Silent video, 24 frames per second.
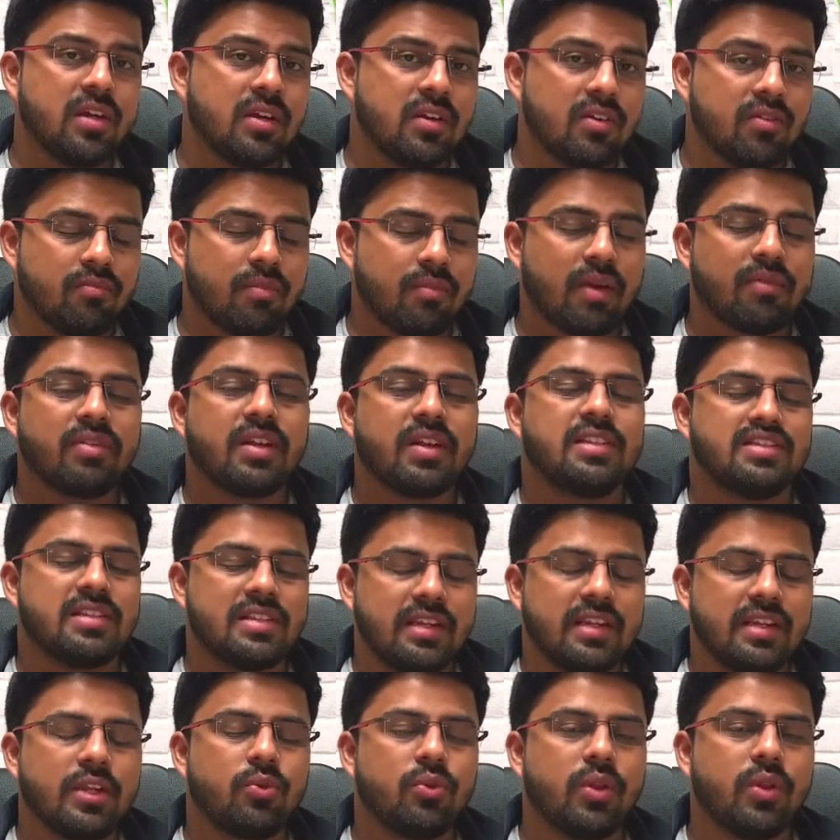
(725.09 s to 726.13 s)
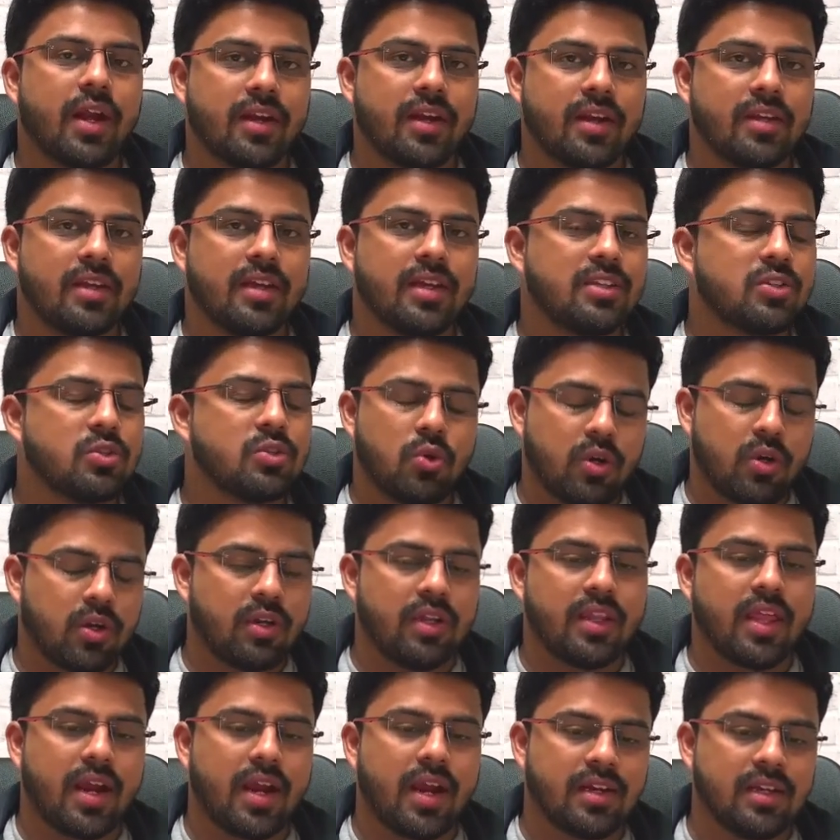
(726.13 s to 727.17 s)
my friends, leave that. It's not
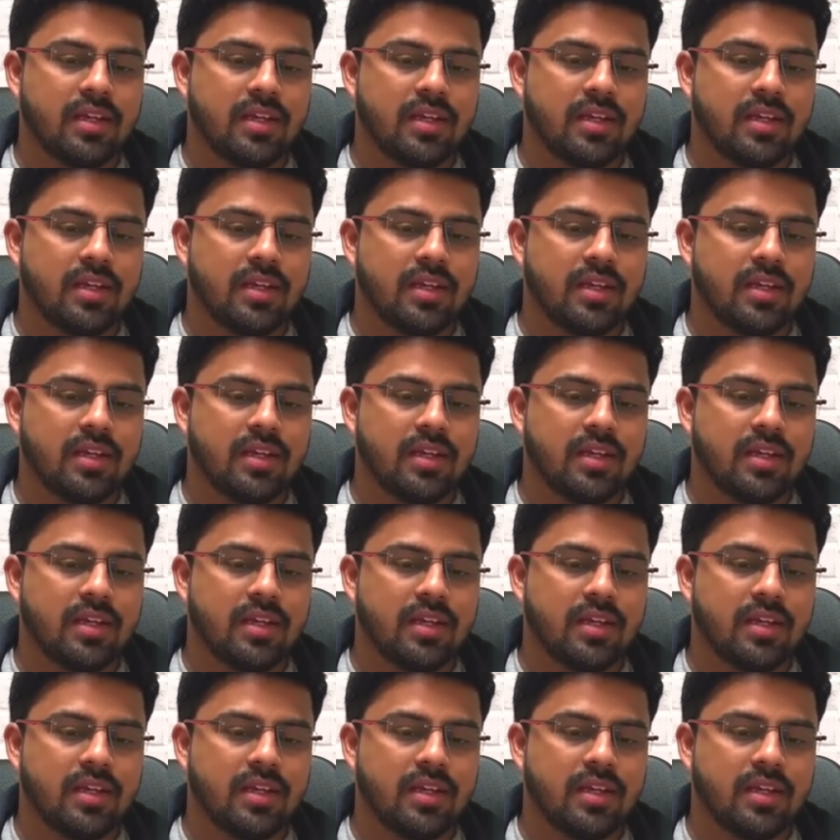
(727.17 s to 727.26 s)
that.